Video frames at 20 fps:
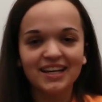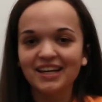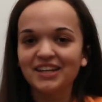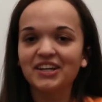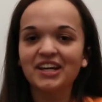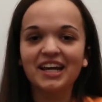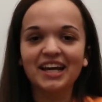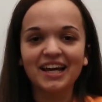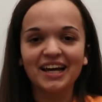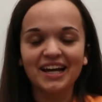
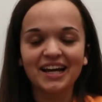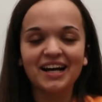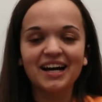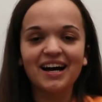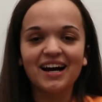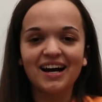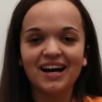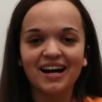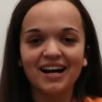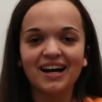Like,
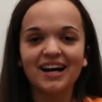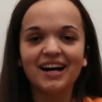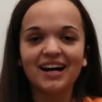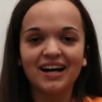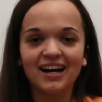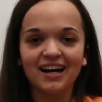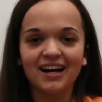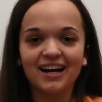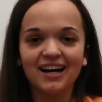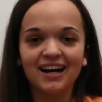
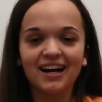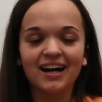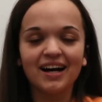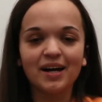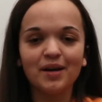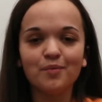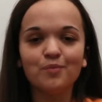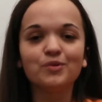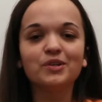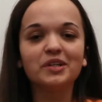
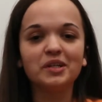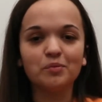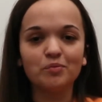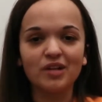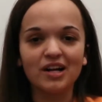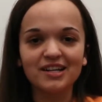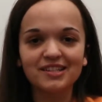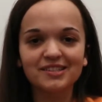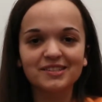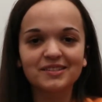I am really
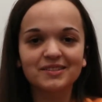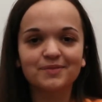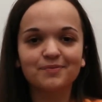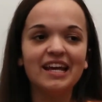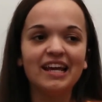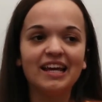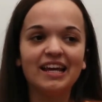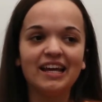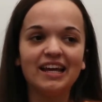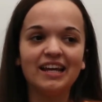blessed
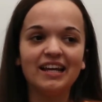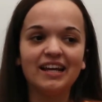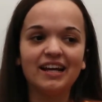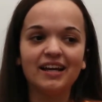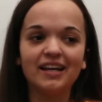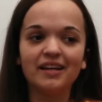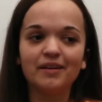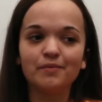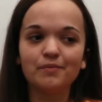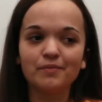and
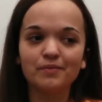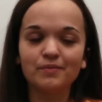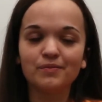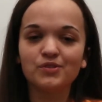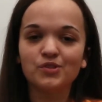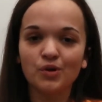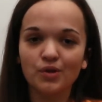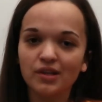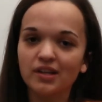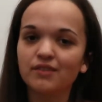I am
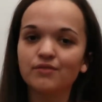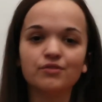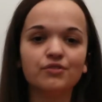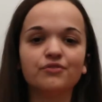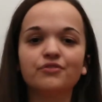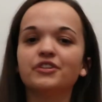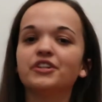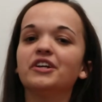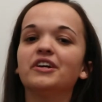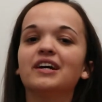so thankful
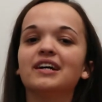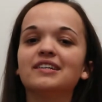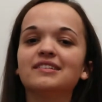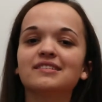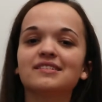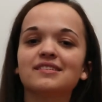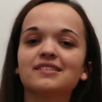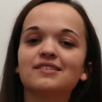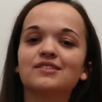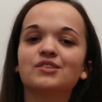for you
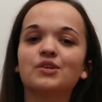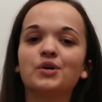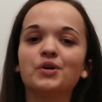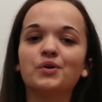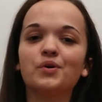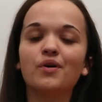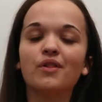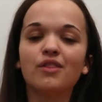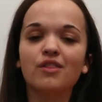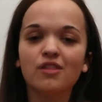guys.
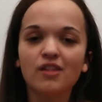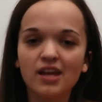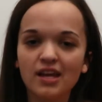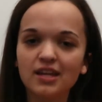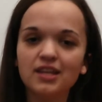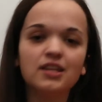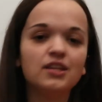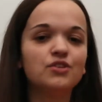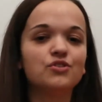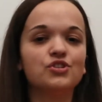So
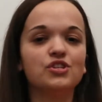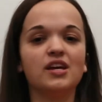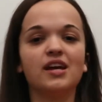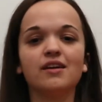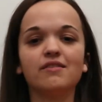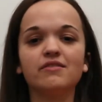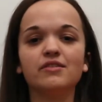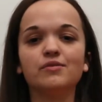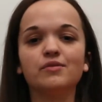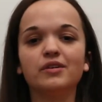thank you to
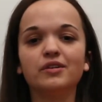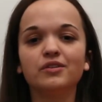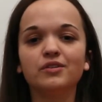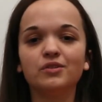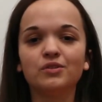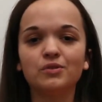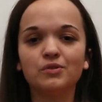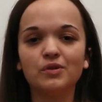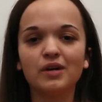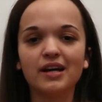everyone
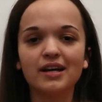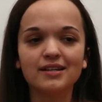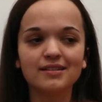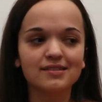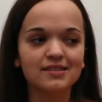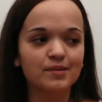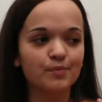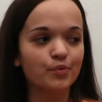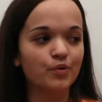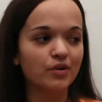who
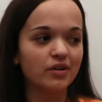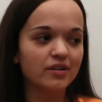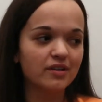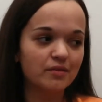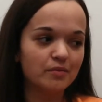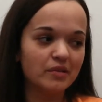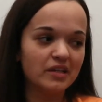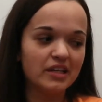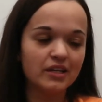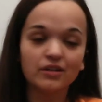has
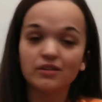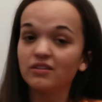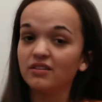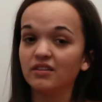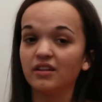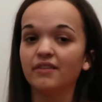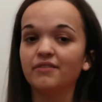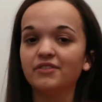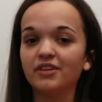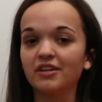supported me,
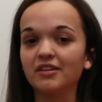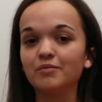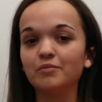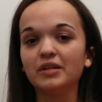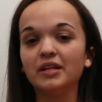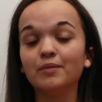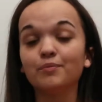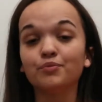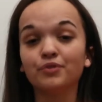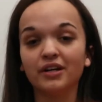loved on
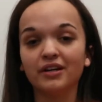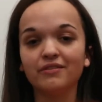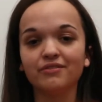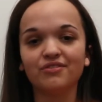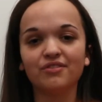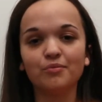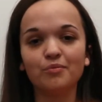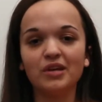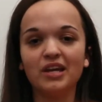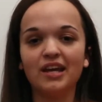me, prayed
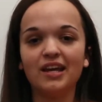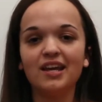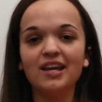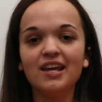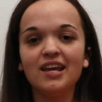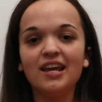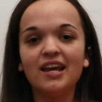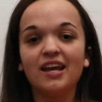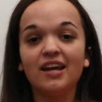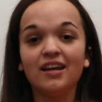for me,
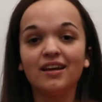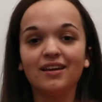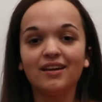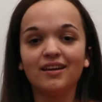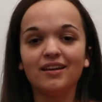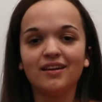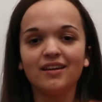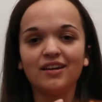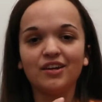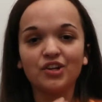
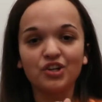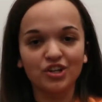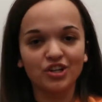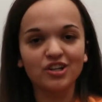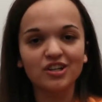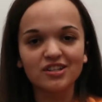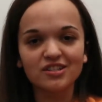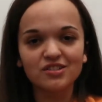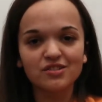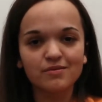and
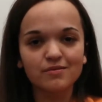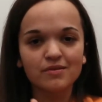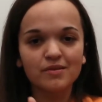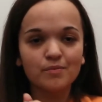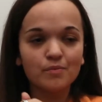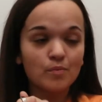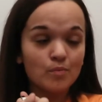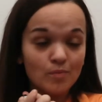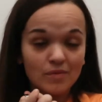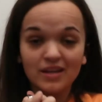encouraged
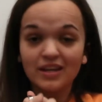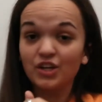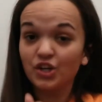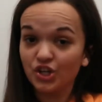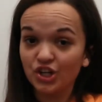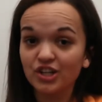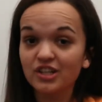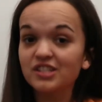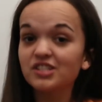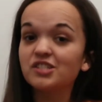
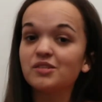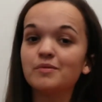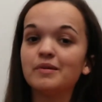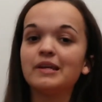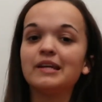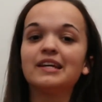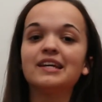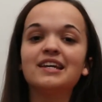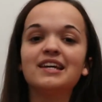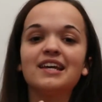encouraged
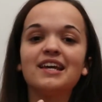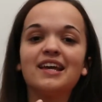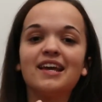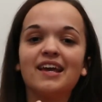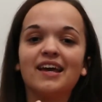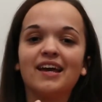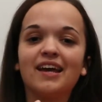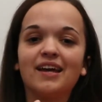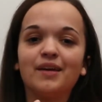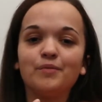me
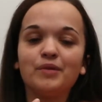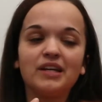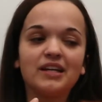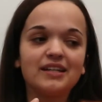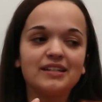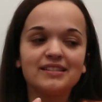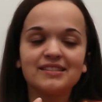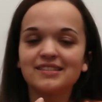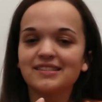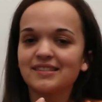
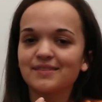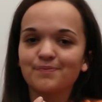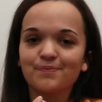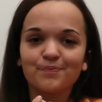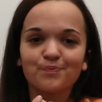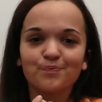because